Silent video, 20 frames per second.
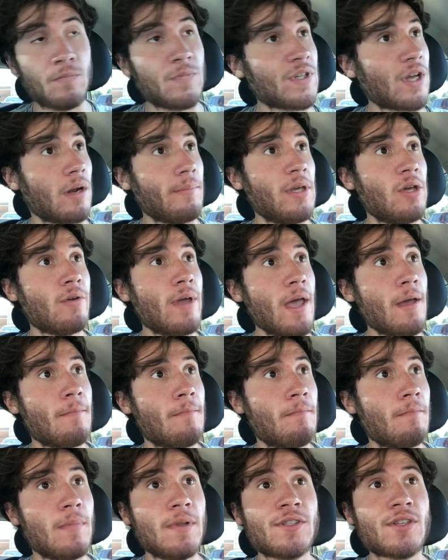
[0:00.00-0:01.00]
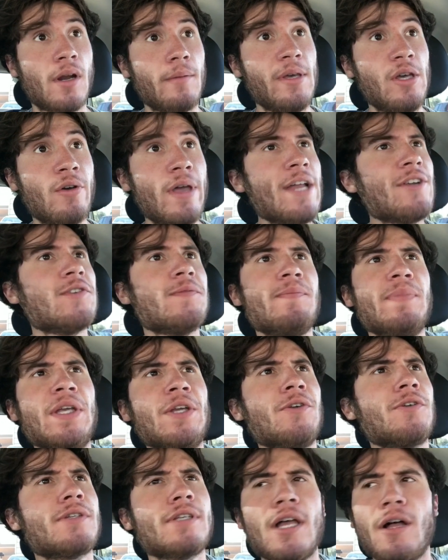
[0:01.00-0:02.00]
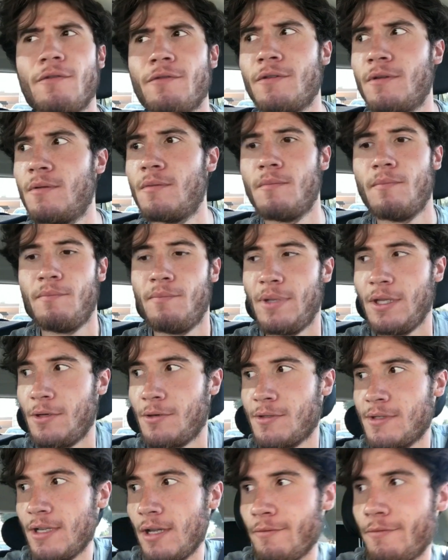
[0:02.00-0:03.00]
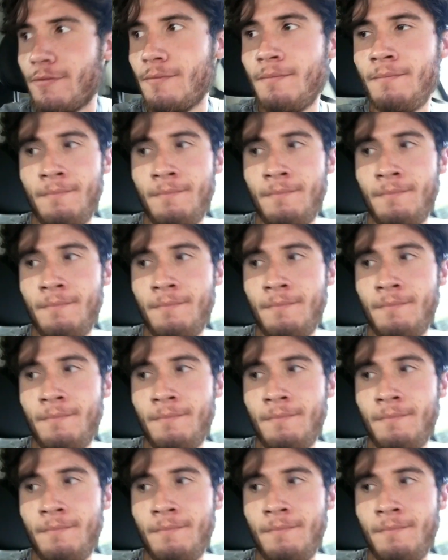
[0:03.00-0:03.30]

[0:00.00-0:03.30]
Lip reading: It's gonna be okay. It's gonna be okay. Just be yourself. Be yourself.